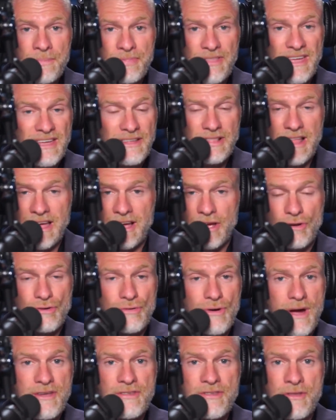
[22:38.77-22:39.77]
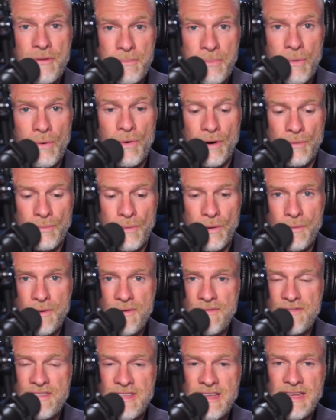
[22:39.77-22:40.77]
Like across the board, where
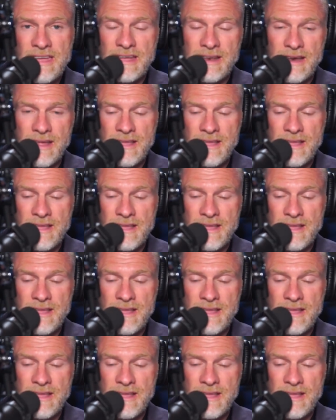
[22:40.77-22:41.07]
we've seen